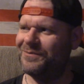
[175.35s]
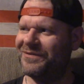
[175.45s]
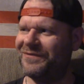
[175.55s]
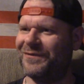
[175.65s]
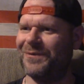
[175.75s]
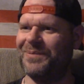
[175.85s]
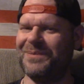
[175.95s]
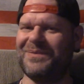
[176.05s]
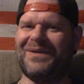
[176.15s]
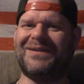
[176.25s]
before
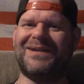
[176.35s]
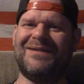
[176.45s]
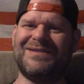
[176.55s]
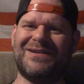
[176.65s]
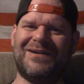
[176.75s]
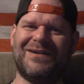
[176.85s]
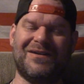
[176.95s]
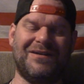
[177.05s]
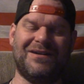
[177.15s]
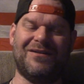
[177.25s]
people on the left start
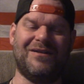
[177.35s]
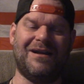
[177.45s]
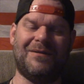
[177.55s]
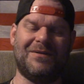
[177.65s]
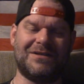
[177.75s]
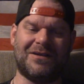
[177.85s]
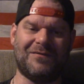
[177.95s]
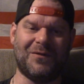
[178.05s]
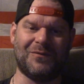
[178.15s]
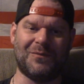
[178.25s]
going, you know what, I'm going to start
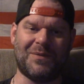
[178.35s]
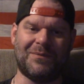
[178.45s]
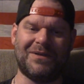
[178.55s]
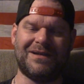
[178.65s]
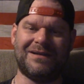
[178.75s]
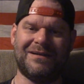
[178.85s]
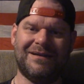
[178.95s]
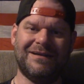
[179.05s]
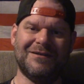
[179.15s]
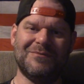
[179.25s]
voting Republican
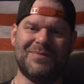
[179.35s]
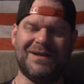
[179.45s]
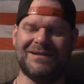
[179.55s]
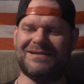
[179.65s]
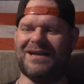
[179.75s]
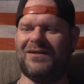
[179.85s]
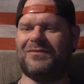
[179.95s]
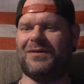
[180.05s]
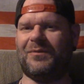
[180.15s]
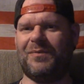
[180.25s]
because
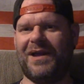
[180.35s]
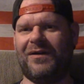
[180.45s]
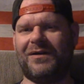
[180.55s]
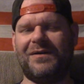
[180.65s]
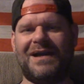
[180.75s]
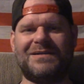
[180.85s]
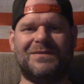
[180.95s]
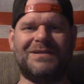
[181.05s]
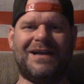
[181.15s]
Donald Trump's made all you assholes